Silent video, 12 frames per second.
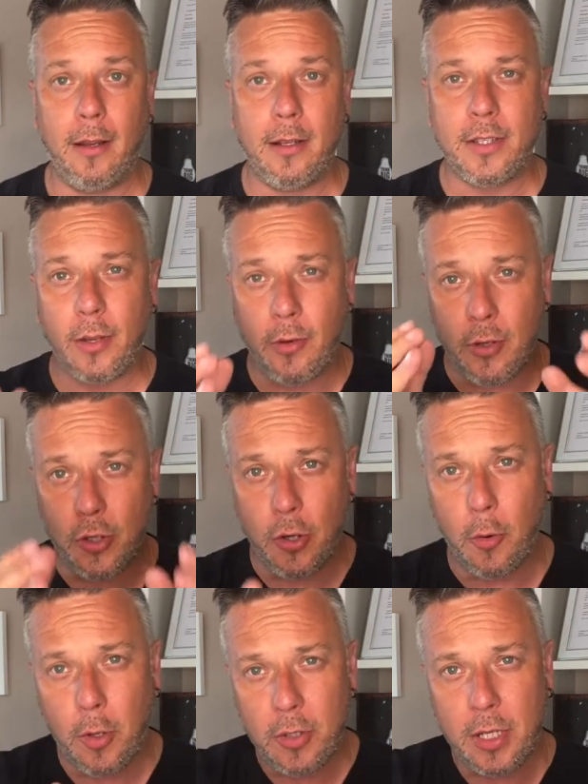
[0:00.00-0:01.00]
So
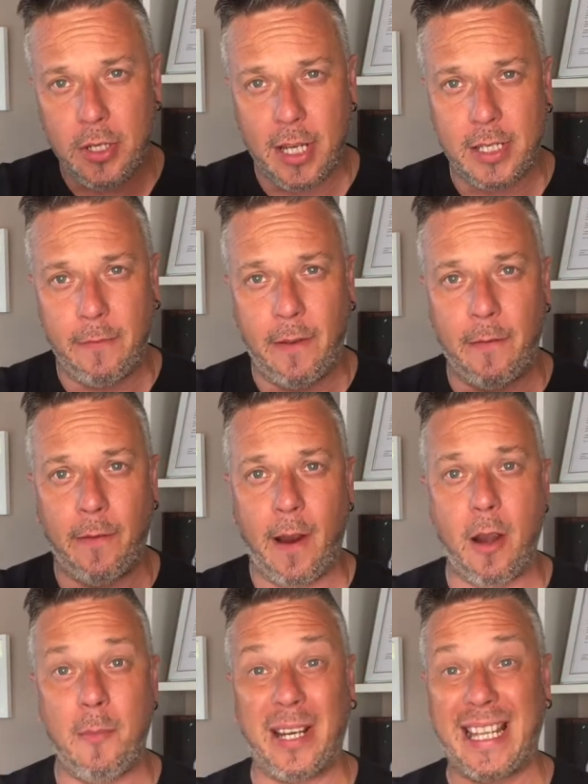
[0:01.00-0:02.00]
control your suggestive
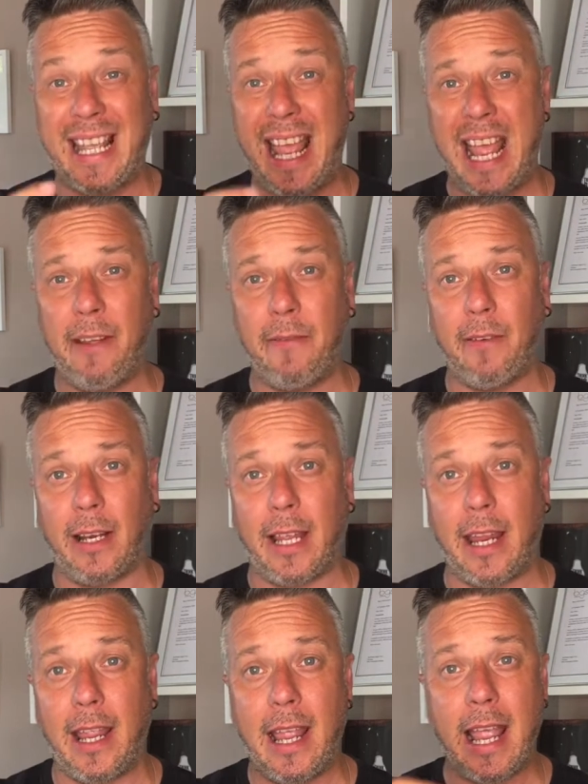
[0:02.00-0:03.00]
environment carefully,
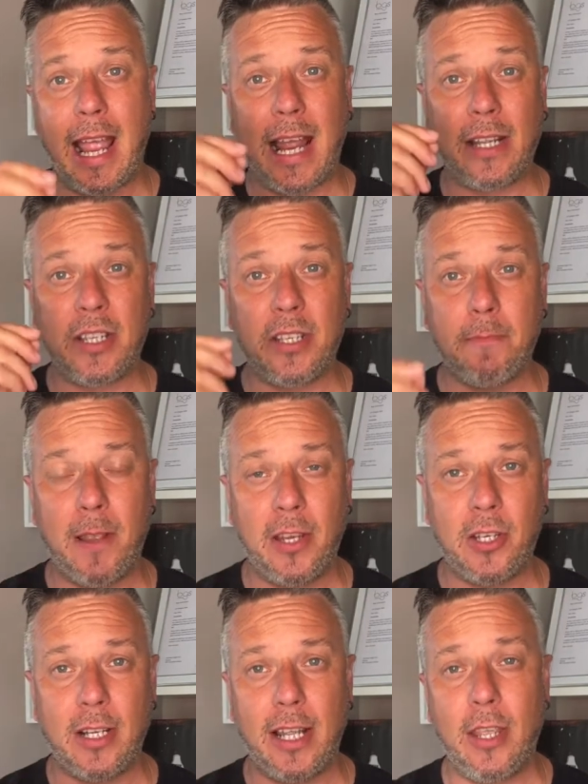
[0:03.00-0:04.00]
and
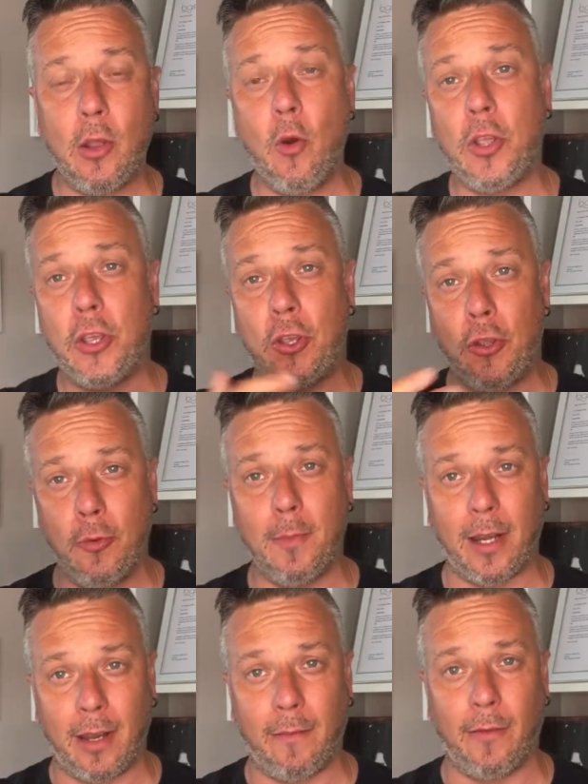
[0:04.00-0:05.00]
especially your
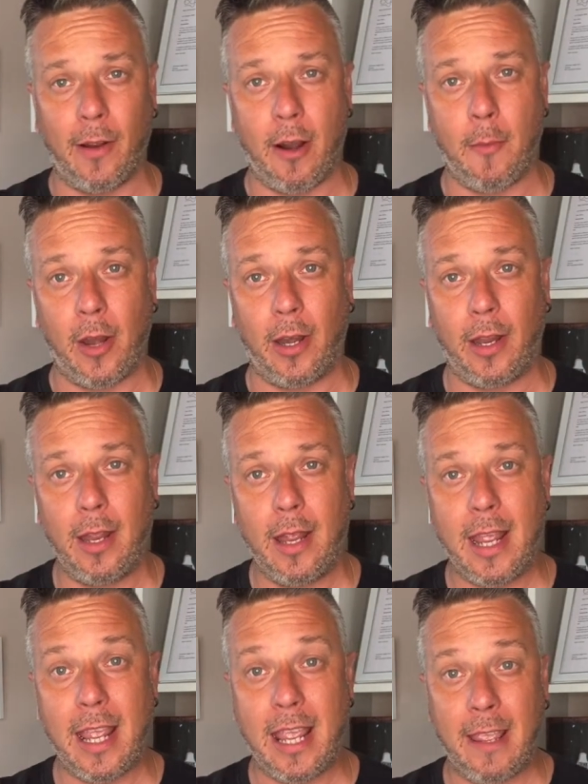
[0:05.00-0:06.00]
human environment,
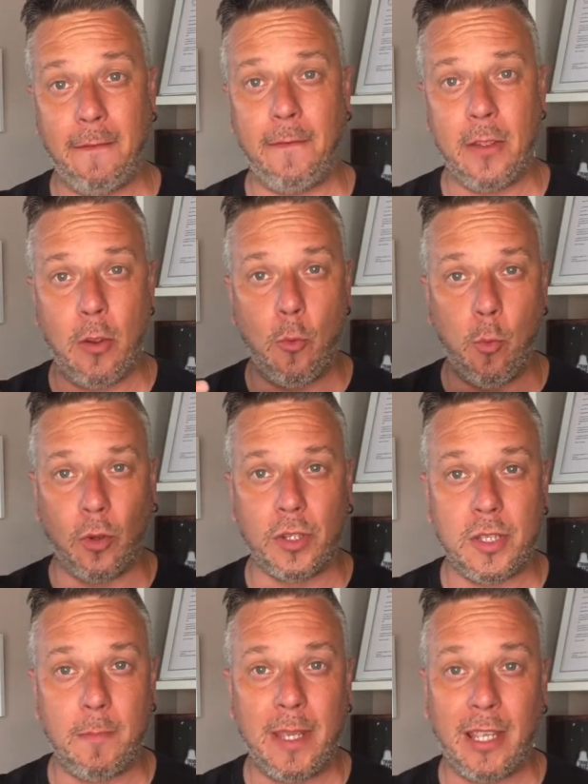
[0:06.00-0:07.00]
if you want
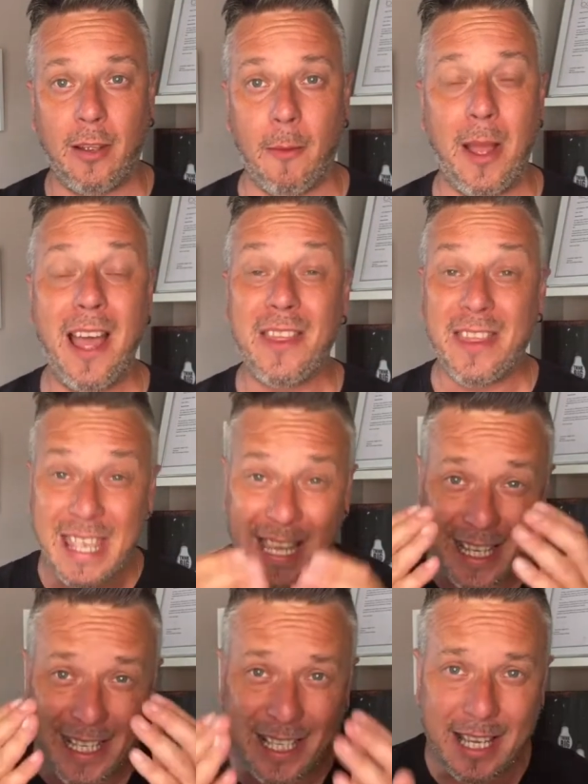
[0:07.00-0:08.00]
to become the
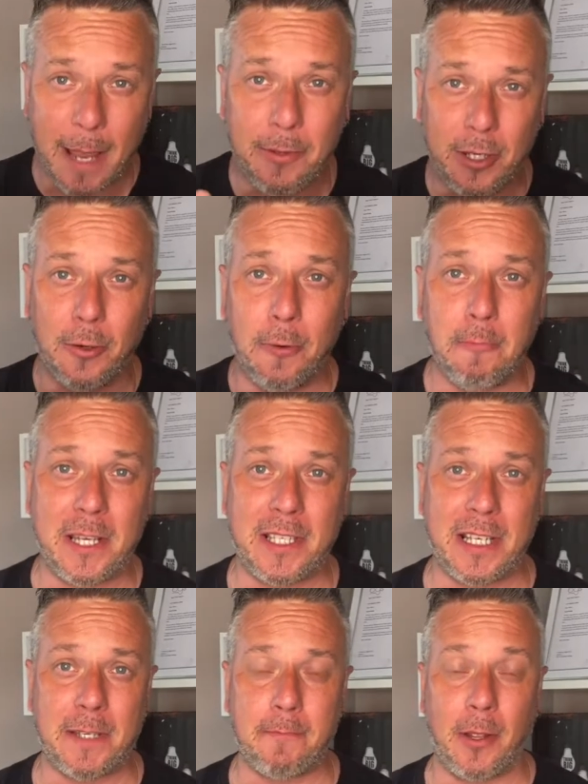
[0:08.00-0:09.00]
exceptional
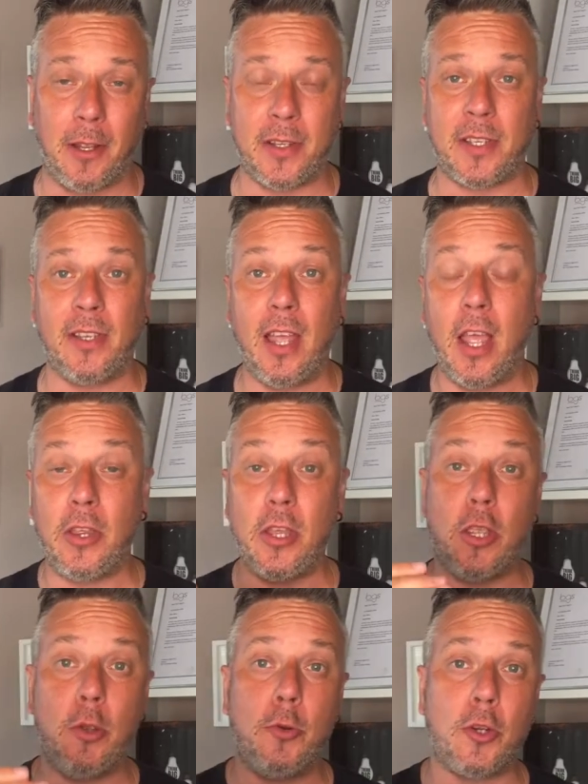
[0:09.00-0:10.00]
business person that
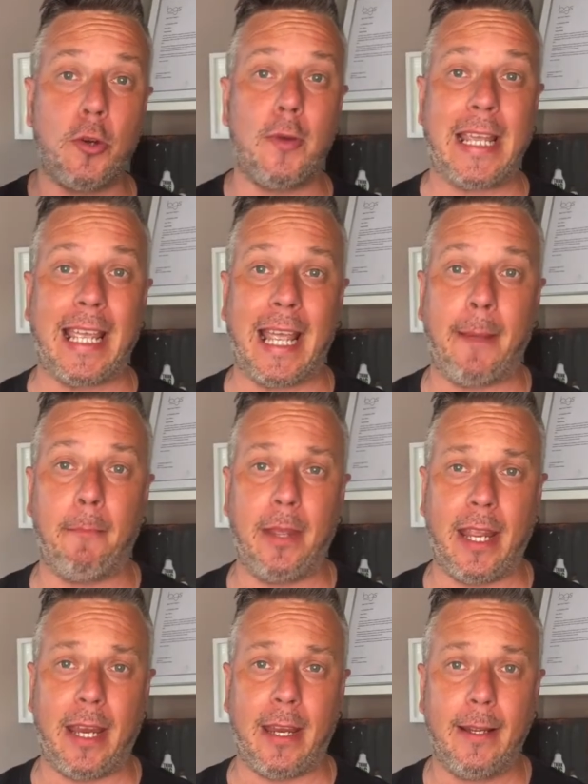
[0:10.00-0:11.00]
you truly can
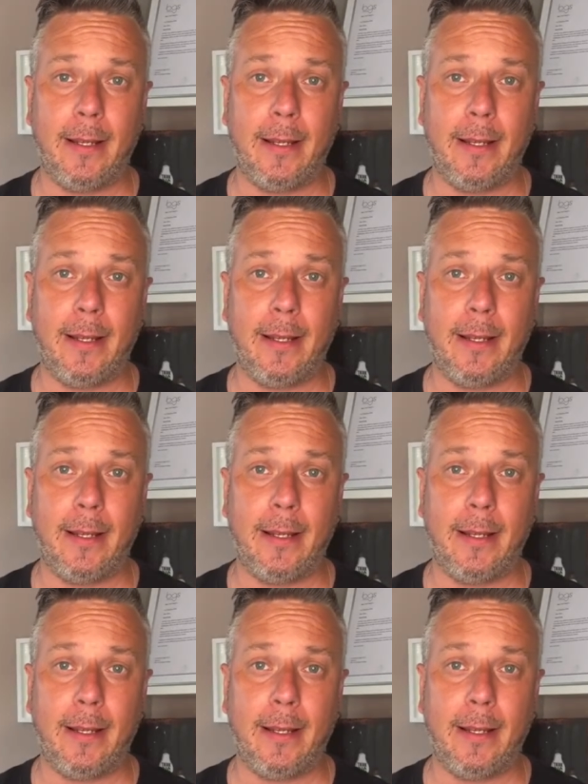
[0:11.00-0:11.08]
be.